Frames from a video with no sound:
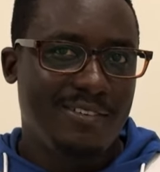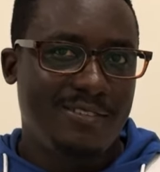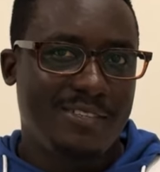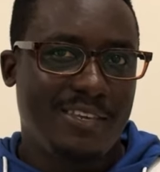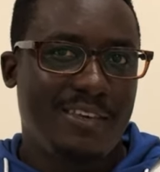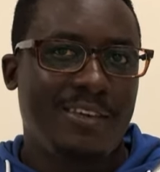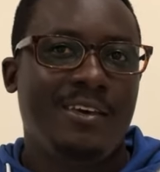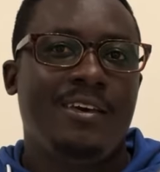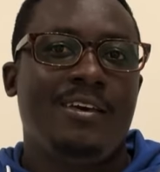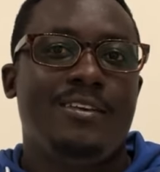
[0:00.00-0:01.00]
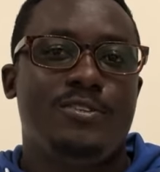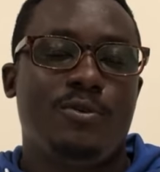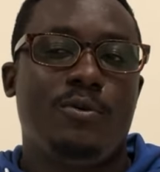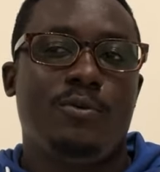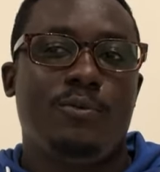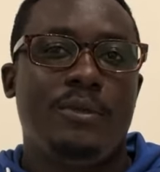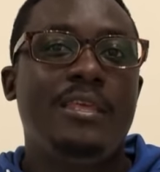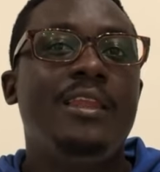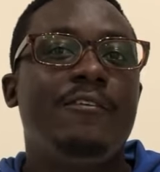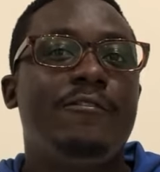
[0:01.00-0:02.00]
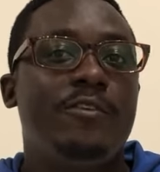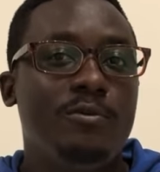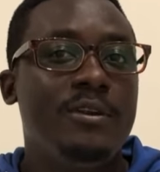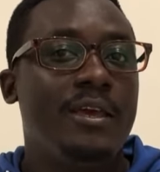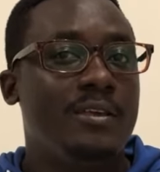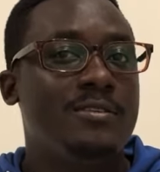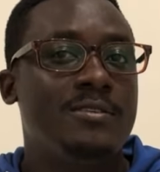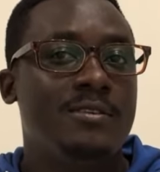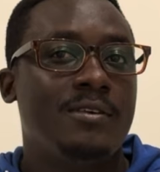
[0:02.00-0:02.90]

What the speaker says: See. So within a few days,